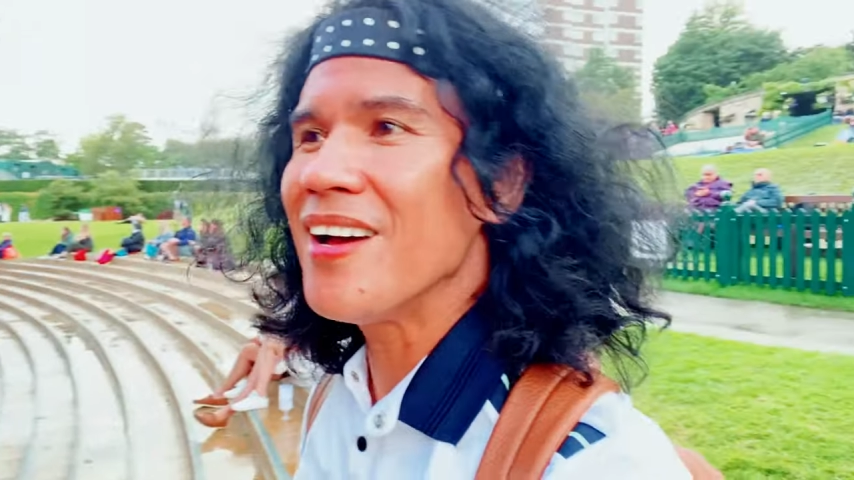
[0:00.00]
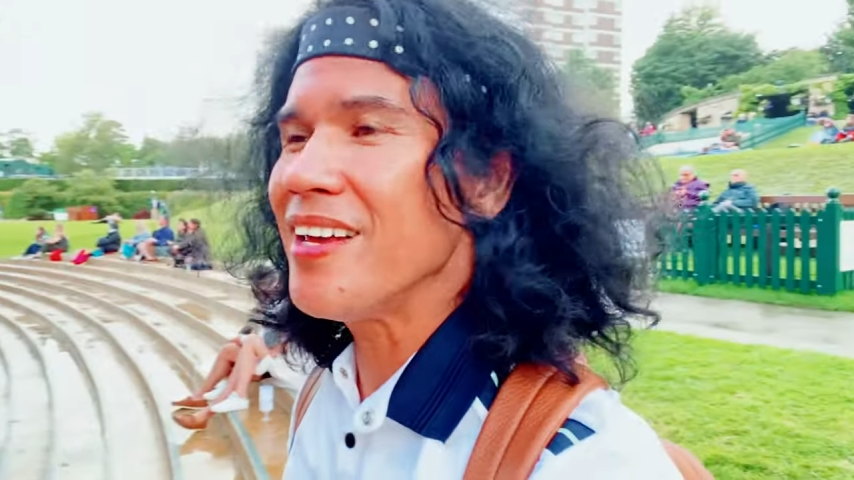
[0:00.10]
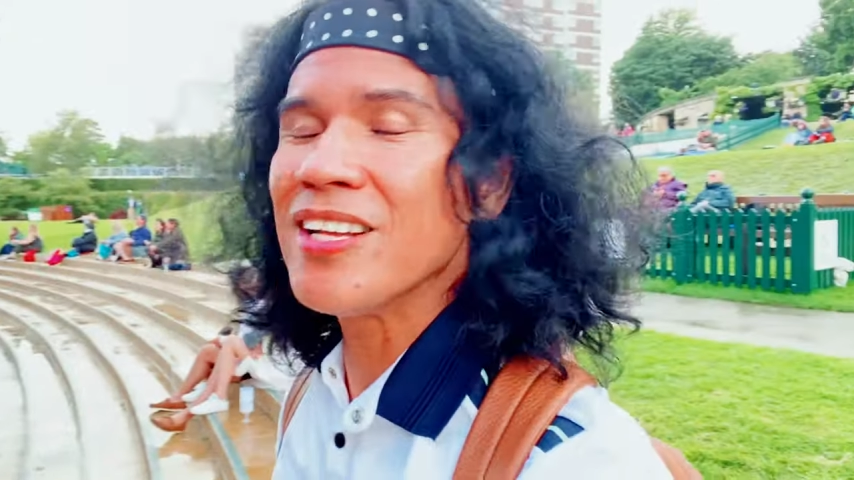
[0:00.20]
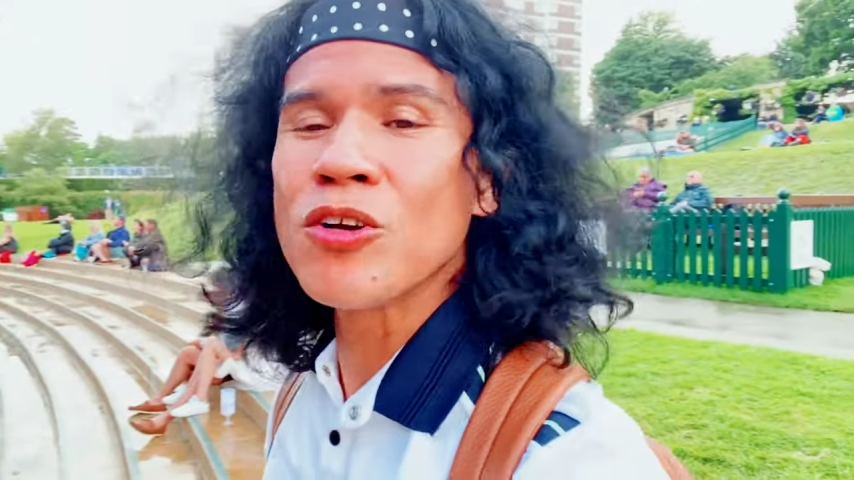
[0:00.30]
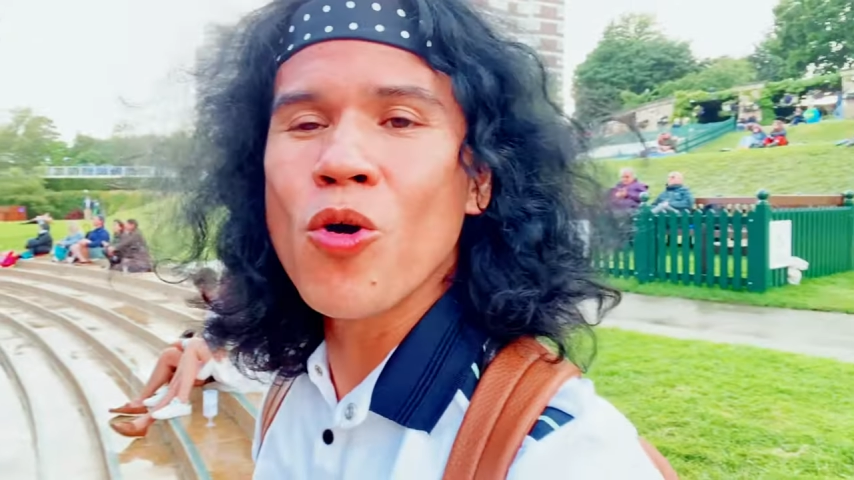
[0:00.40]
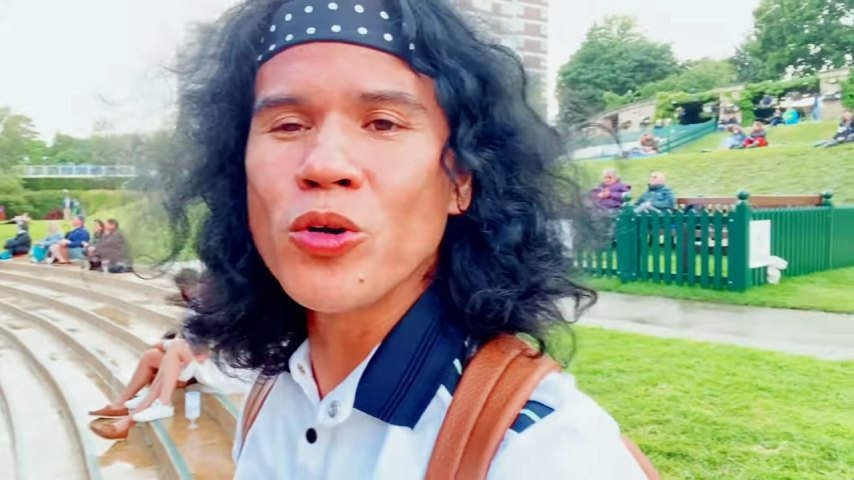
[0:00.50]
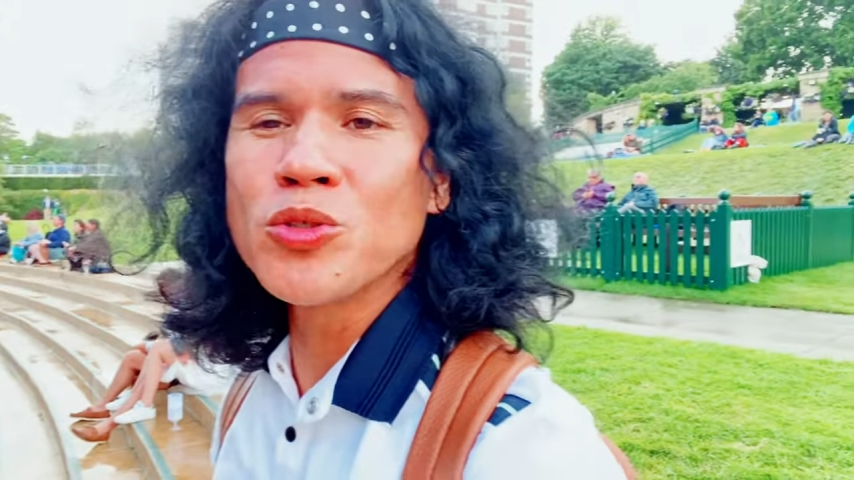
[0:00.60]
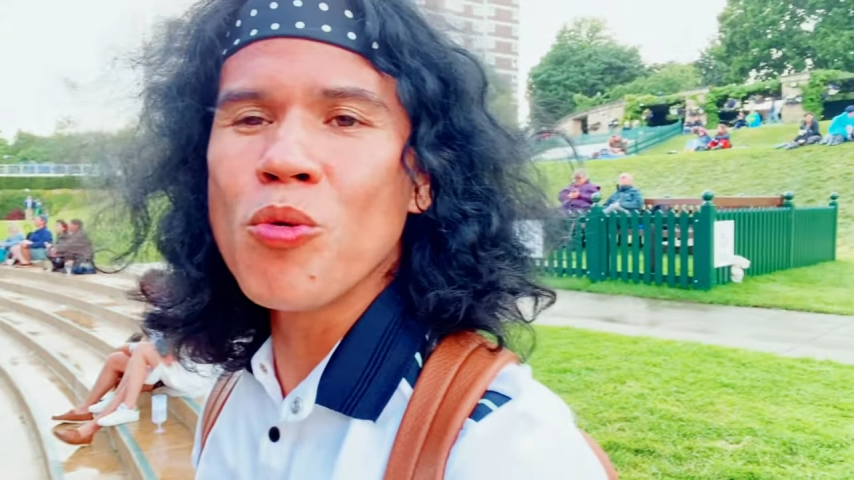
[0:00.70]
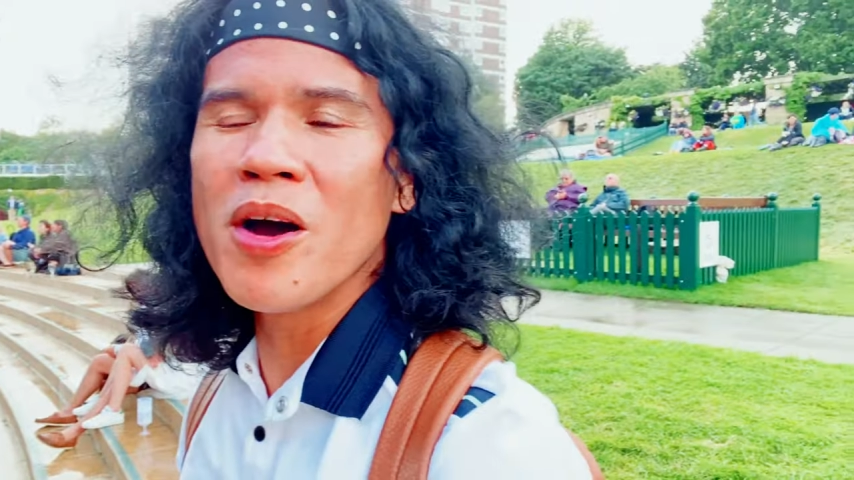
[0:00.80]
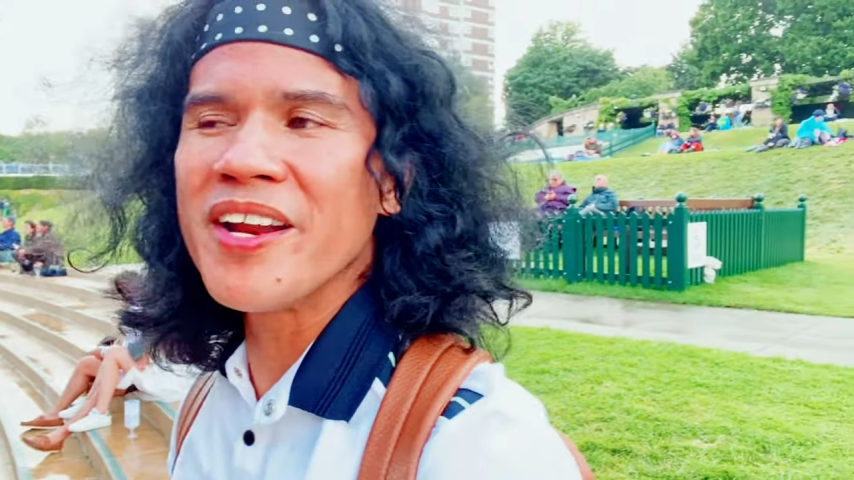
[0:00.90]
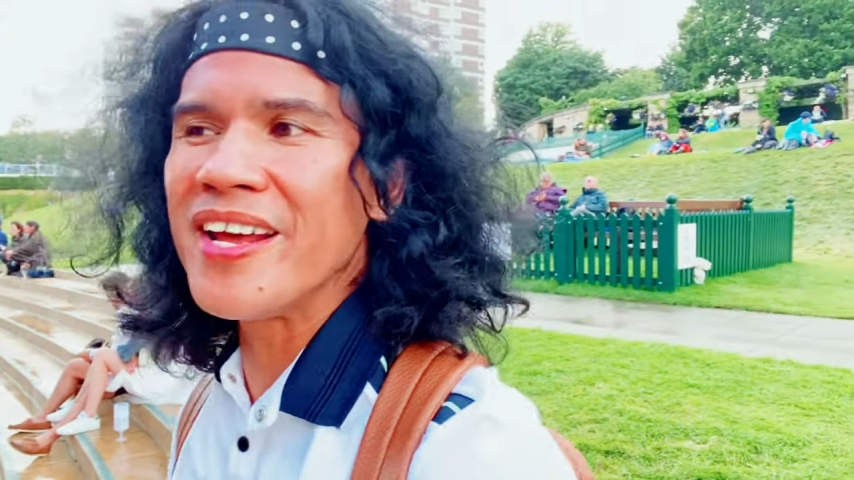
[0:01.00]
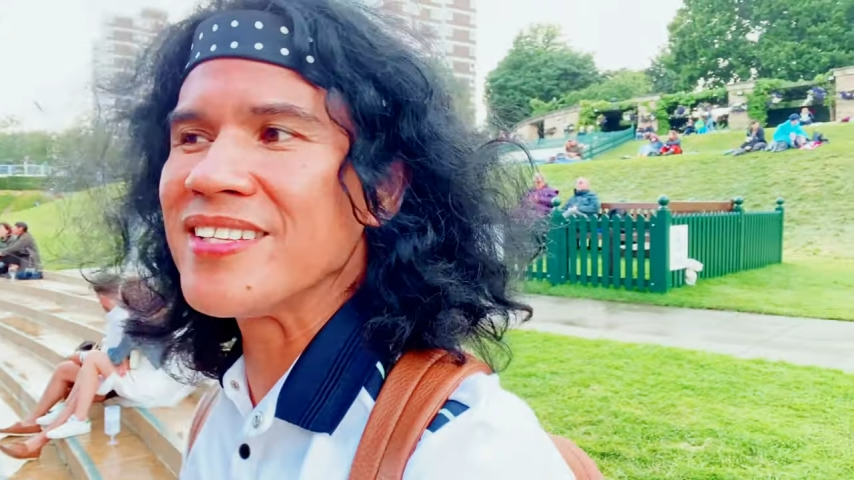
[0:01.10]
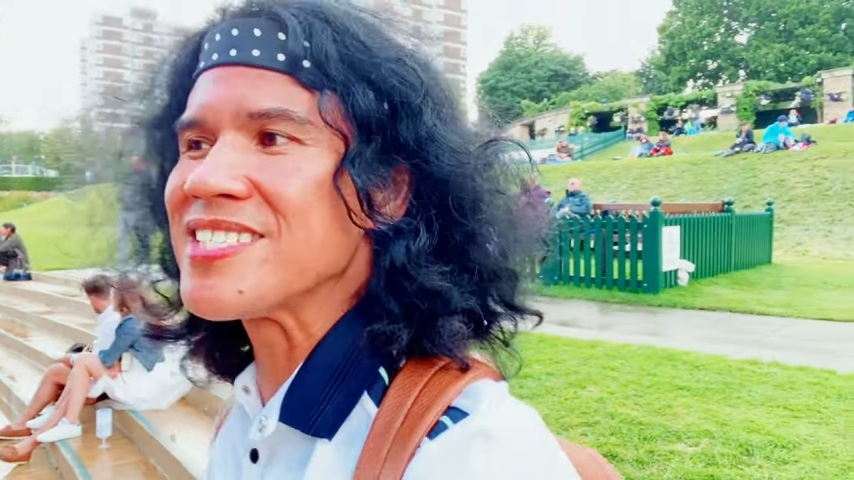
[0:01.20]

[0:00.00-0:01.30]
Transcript: in court one and